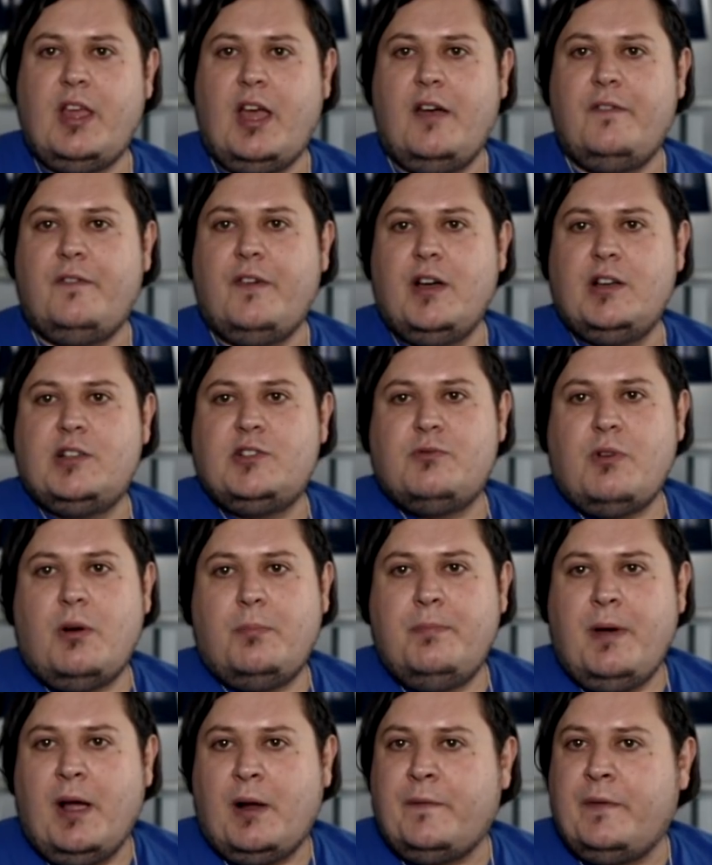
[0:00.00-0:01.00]
Hey folks,
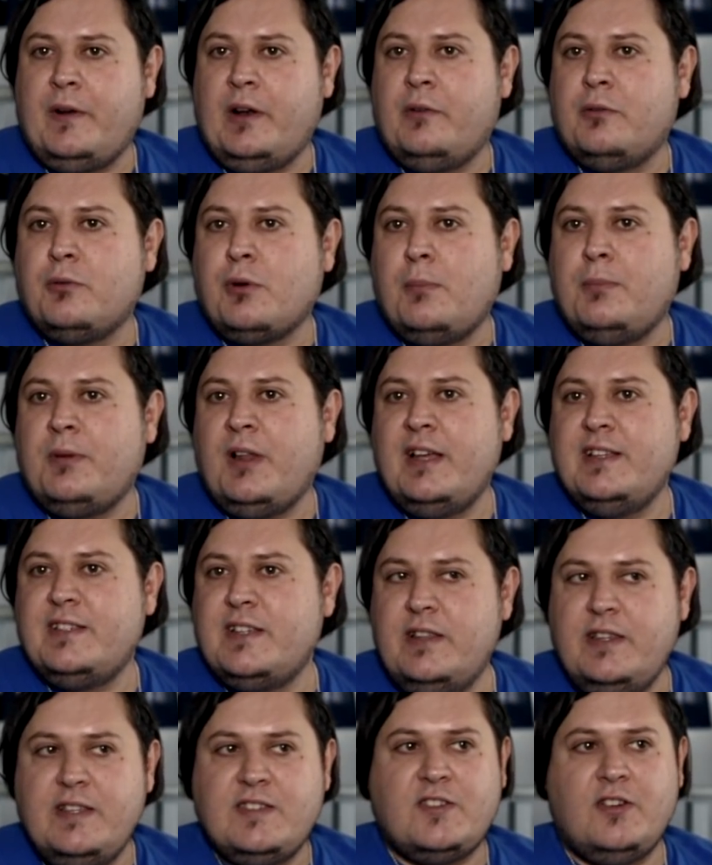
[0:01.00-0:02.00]
Rob back for another Rob
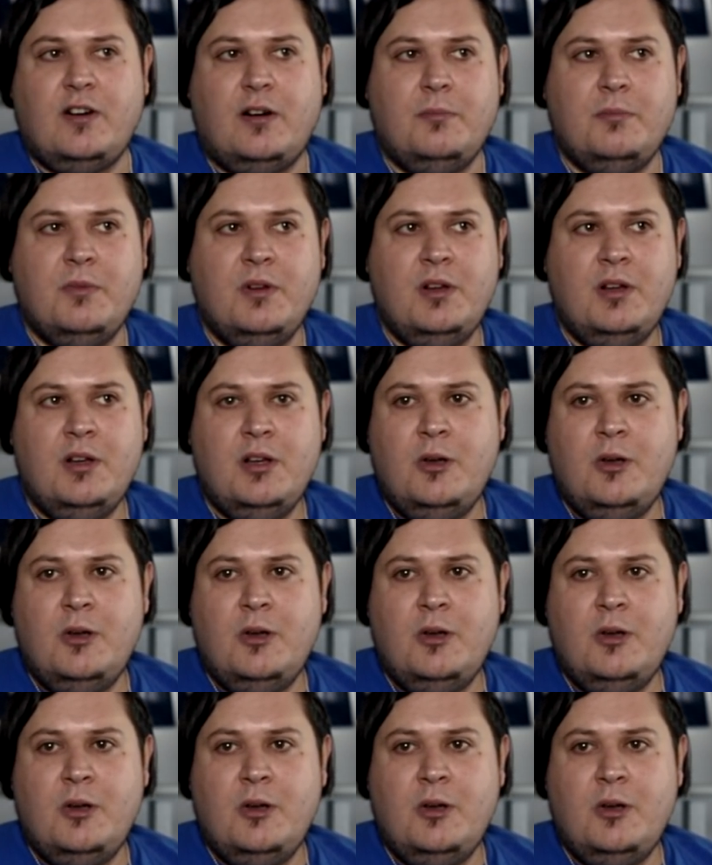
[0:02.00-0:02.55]
Plays, and this time